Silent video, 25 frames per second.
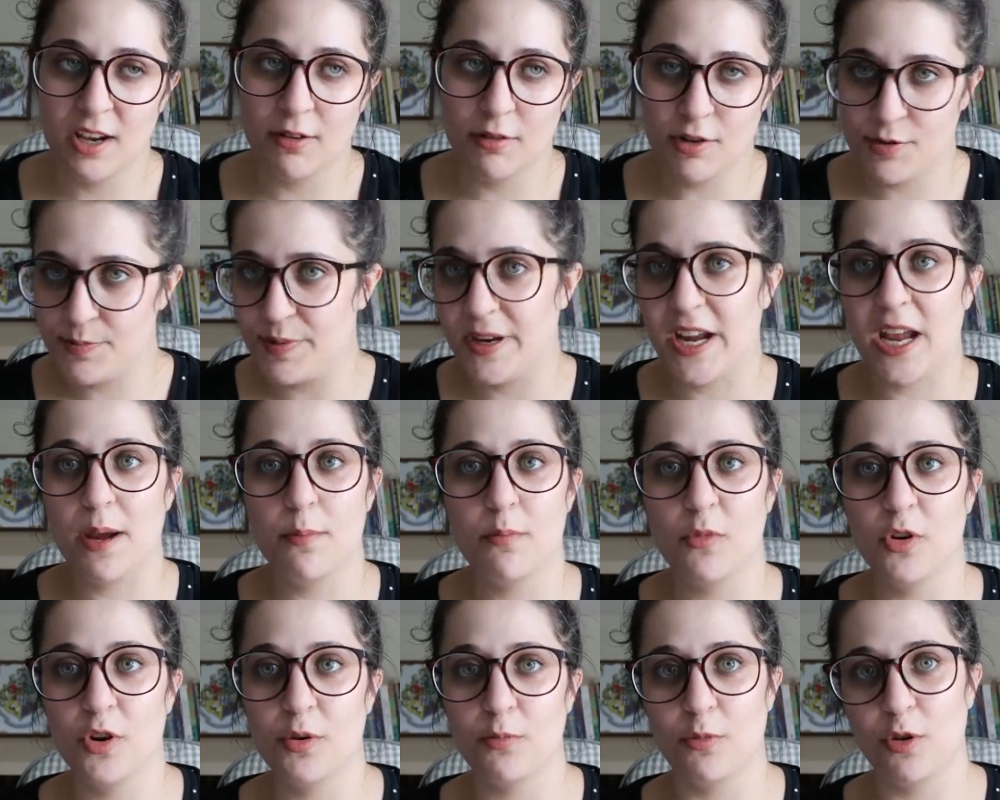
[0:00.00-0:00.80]
which became
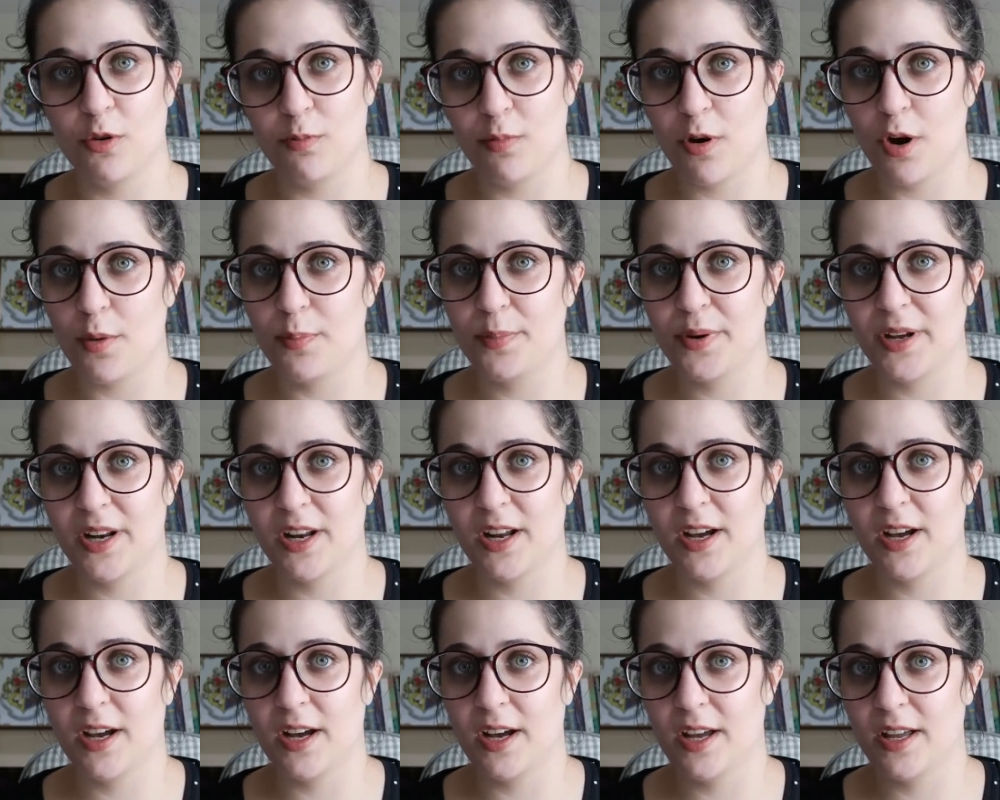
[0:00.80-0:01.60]
more and more
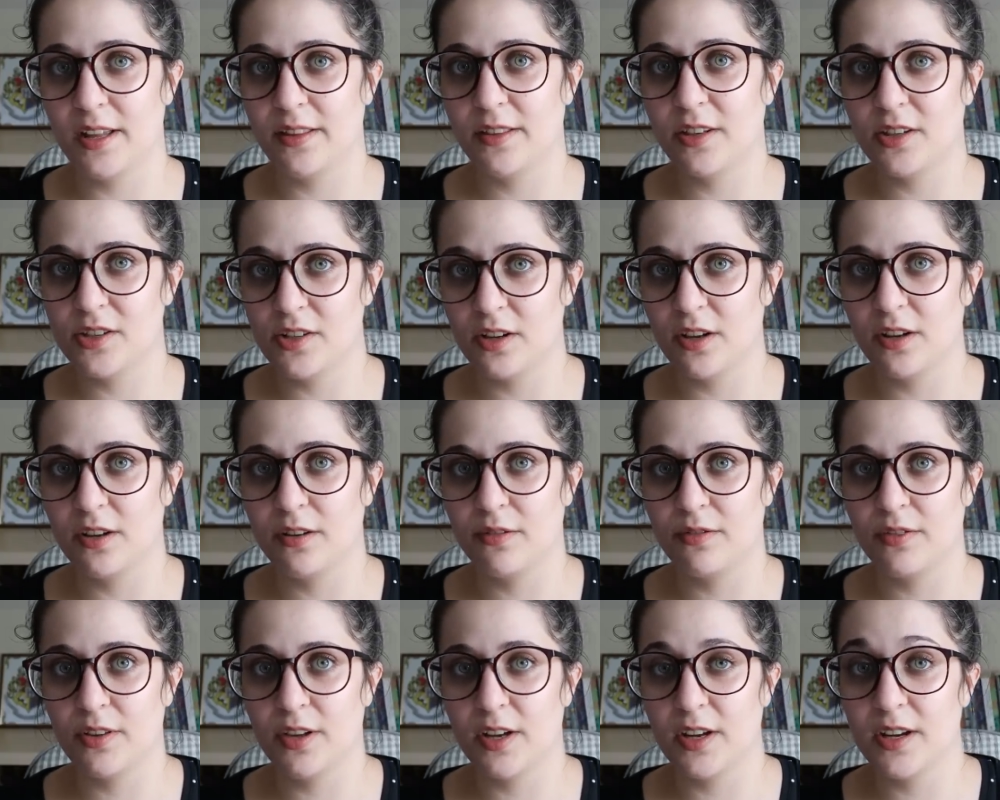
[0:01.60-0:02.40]
popular at the turn
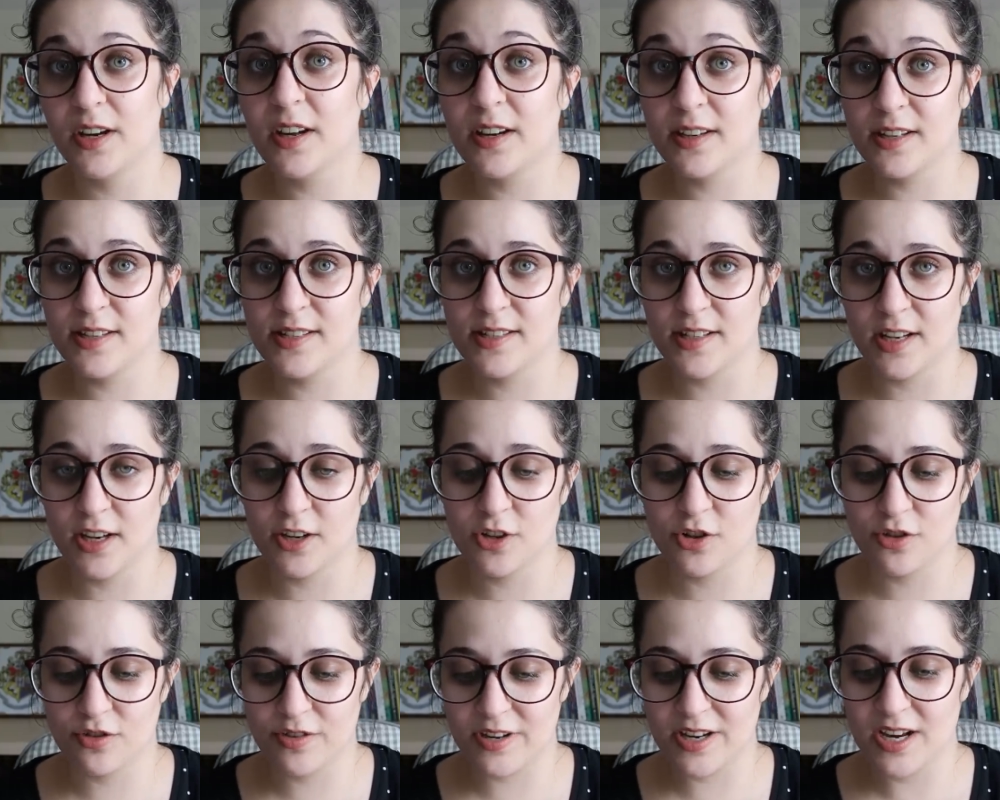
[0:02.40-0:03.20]
of the 19th
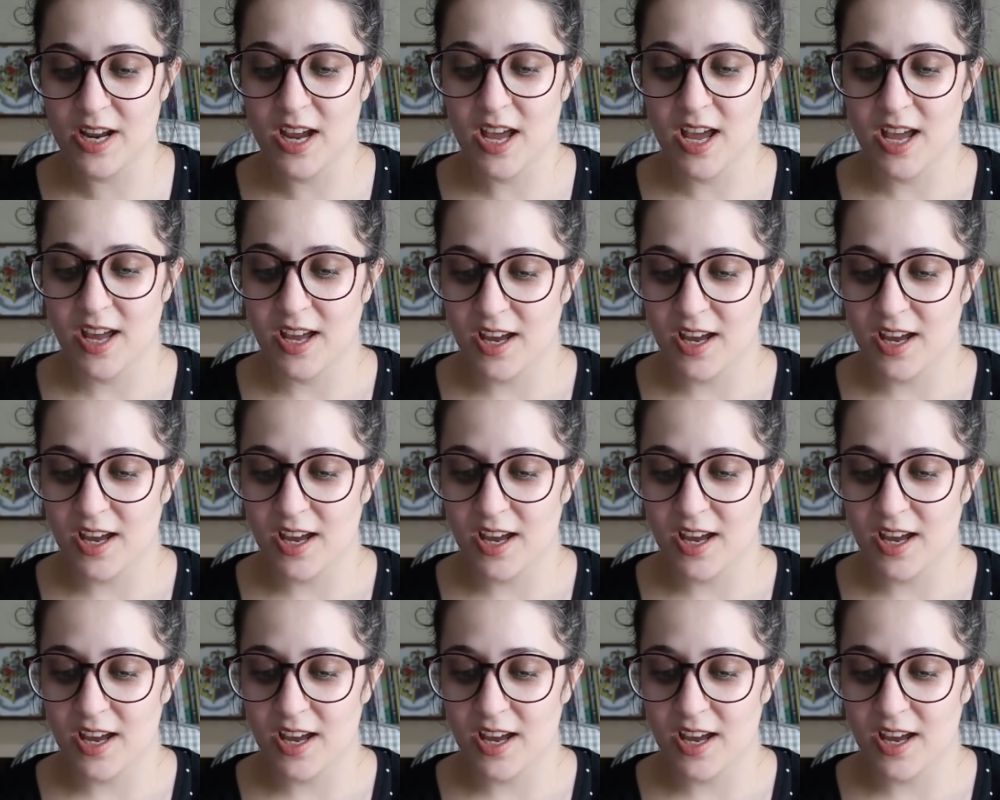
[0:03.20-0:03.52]
century,